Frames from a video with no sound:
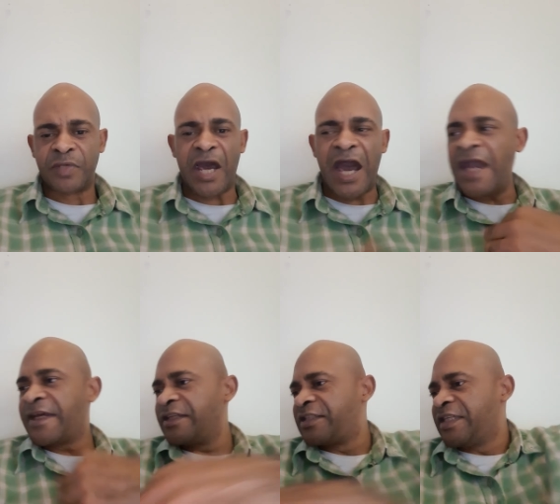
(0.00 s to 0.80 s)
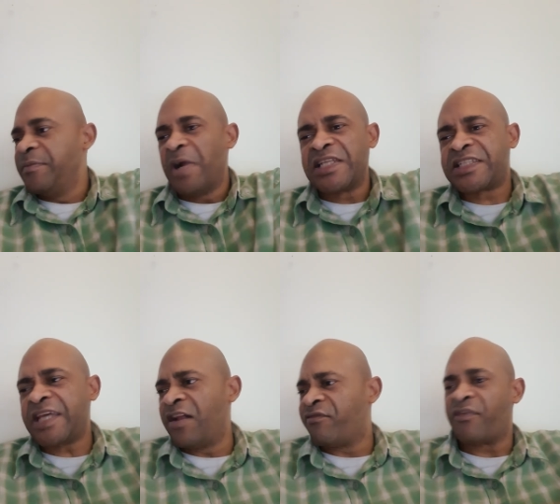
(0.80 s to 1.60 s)
I can see
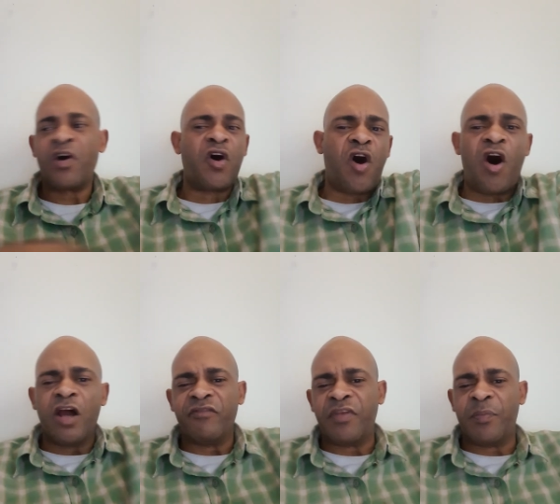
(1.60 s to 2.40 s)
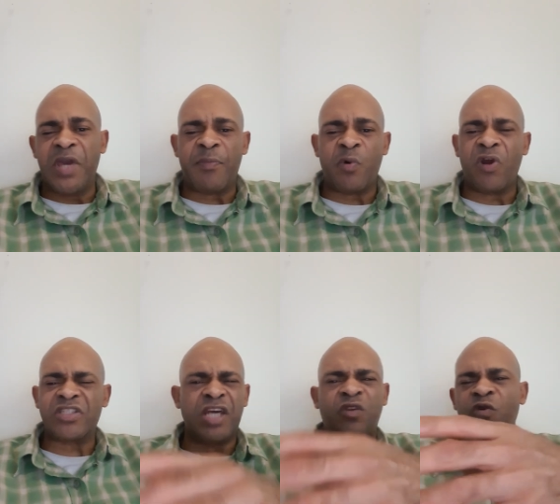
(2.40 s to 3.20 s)
myself all of the paperwork
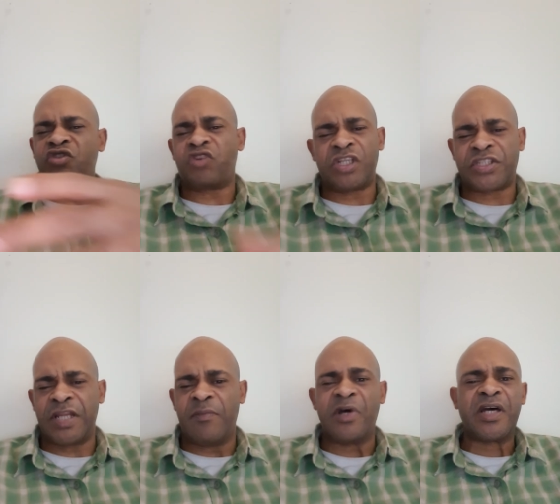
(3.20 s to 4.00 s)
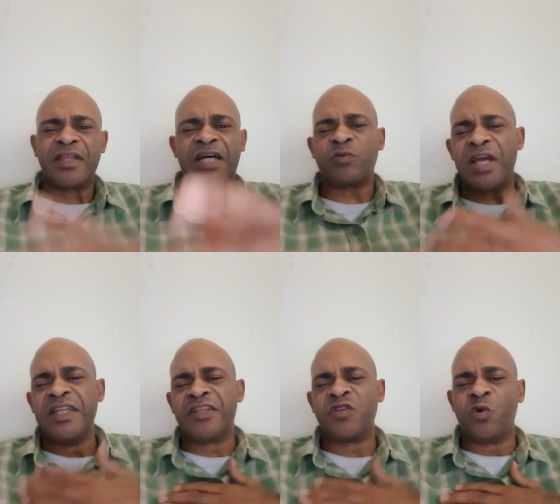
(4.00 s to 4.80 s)
because I don't trust them. That's why I
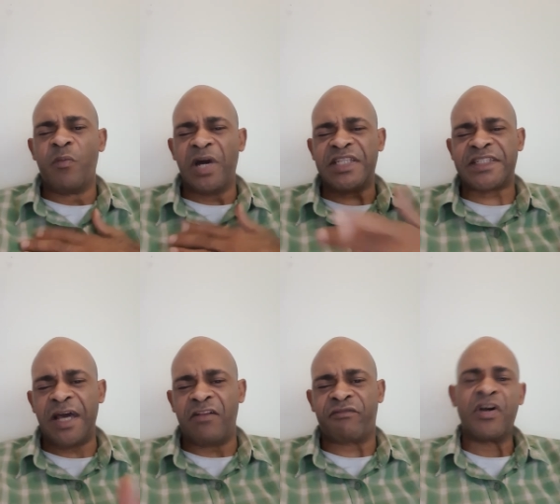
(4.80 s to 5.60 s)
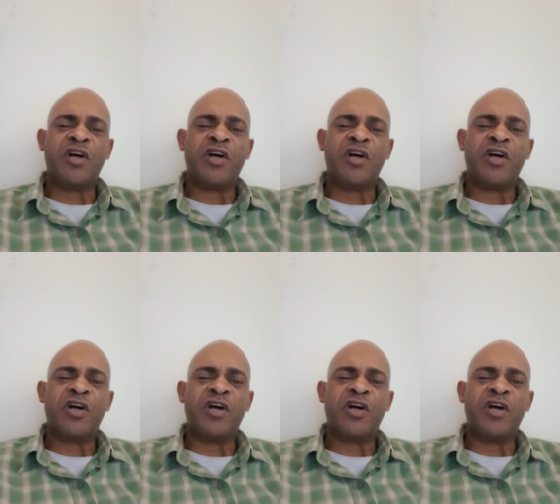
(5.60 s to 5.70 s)
need to do it myself.